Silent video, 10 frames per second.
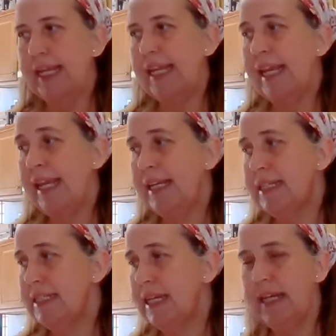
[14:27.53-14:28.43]

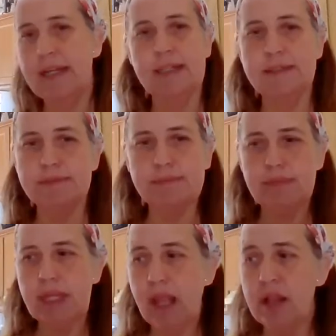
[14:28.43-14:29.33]
And
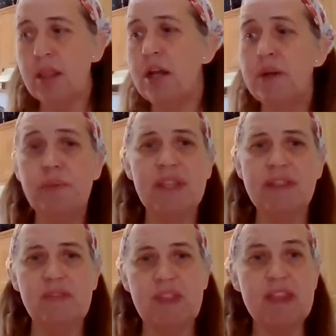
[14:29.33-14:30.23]
along with
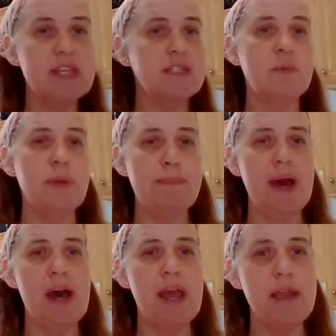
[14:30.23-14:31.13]
the things that we
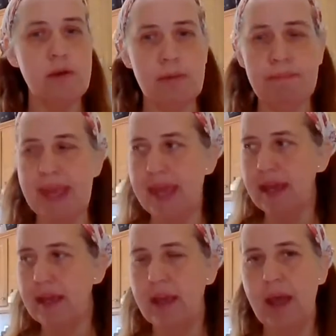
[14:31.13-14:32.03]
buy or
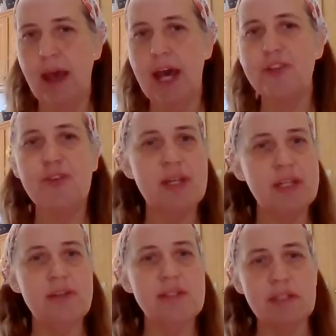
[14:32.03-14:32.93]
make, I try to
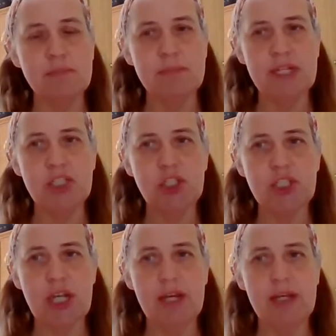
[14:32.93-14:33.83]
use as
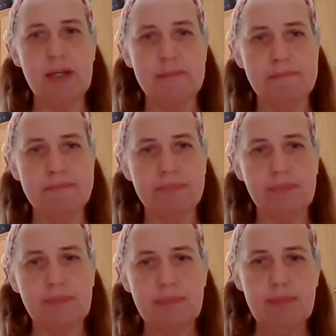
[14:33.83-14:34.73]
much
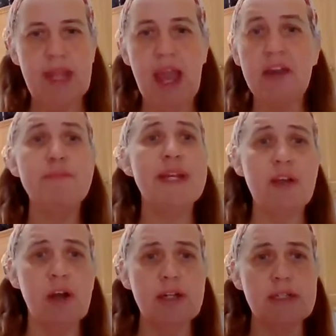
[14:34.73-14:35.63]
out of my
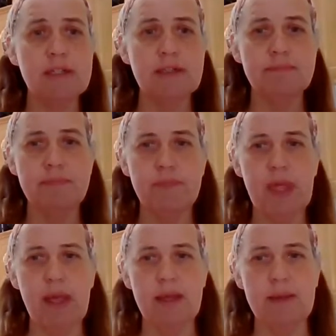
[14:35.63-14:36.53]
garden.
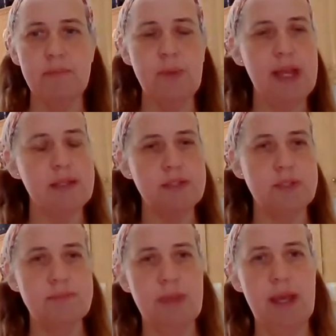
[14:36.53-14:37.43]

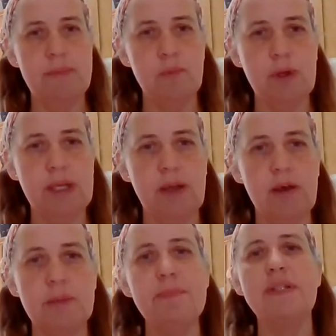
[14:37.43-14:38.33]
I'm working
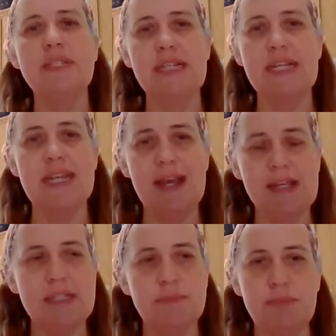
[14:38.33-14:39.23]
on building a
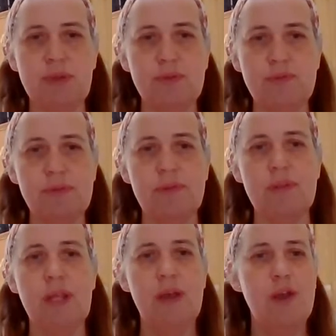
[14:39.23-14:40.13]
nice,
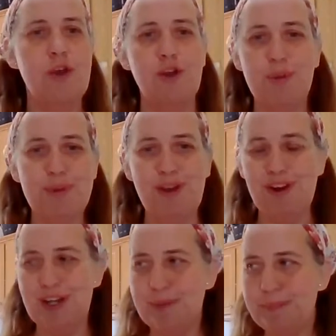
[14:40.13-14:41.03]
beautiful herb
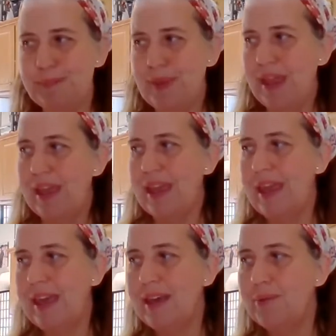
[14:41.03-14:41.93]
garden.
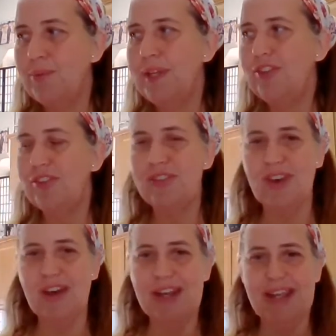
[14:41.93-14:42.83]
And we just
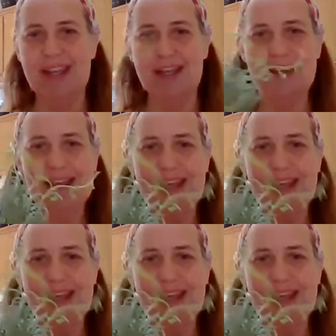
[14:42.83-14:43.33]
got in